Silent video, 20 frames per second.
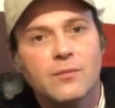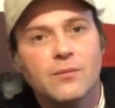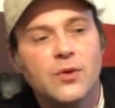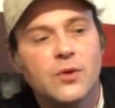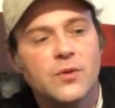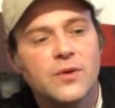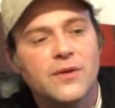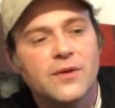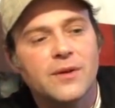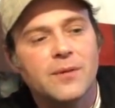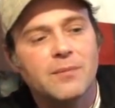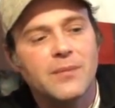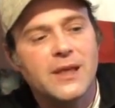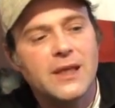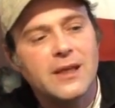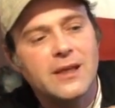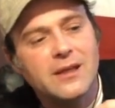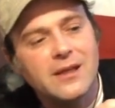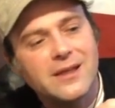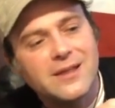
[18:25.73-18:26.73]
put with the
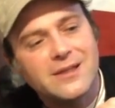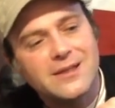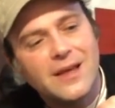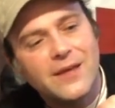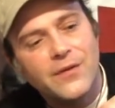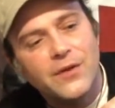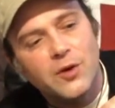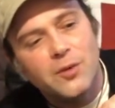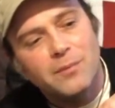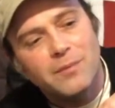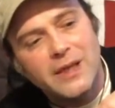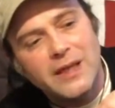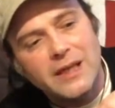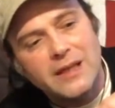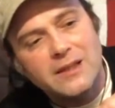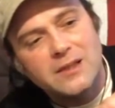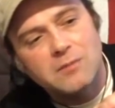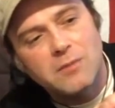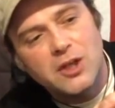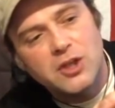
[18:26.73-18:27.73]
bead is that their
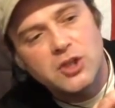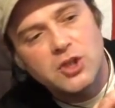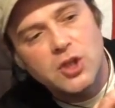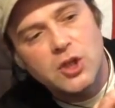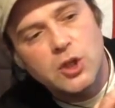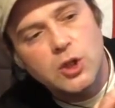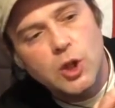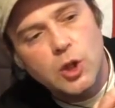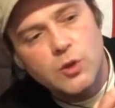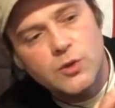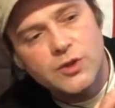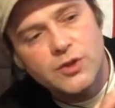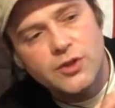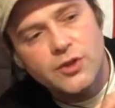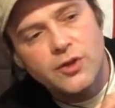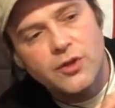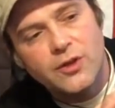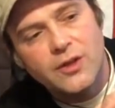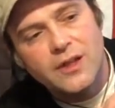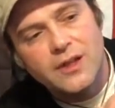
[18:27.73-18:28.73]
bead is much
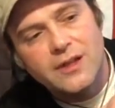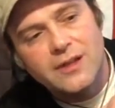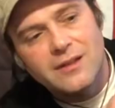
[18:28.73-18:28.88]
closer